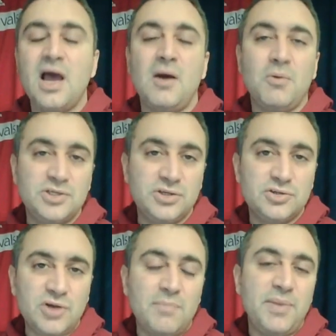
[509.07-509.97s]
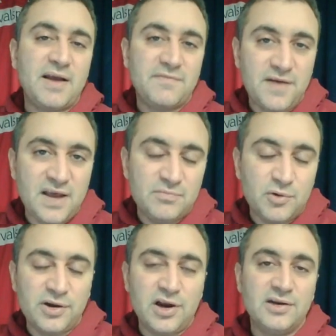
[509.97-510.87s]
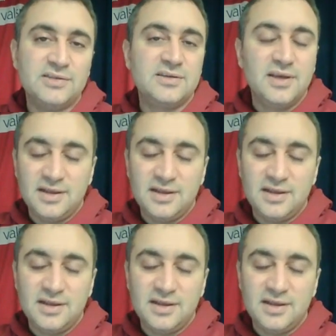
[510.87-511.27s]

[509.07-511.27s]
I want you to drop back 5 more yards,